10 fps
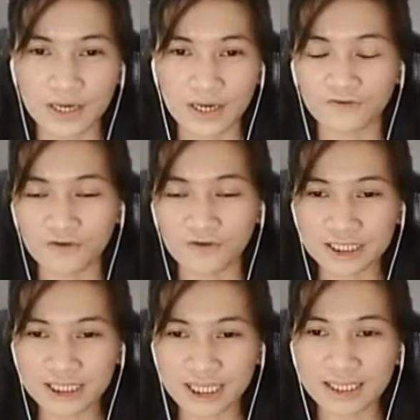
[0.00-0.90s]
First,
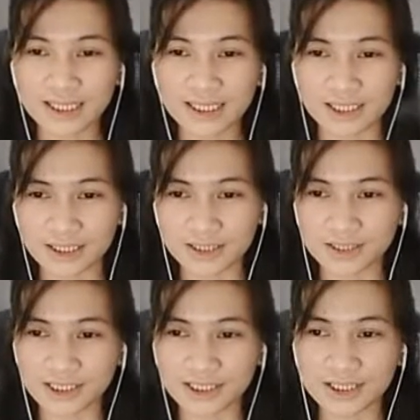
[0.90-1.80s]
entitled
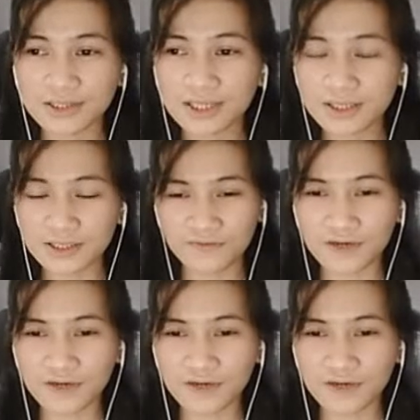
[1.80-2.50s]
Considering Different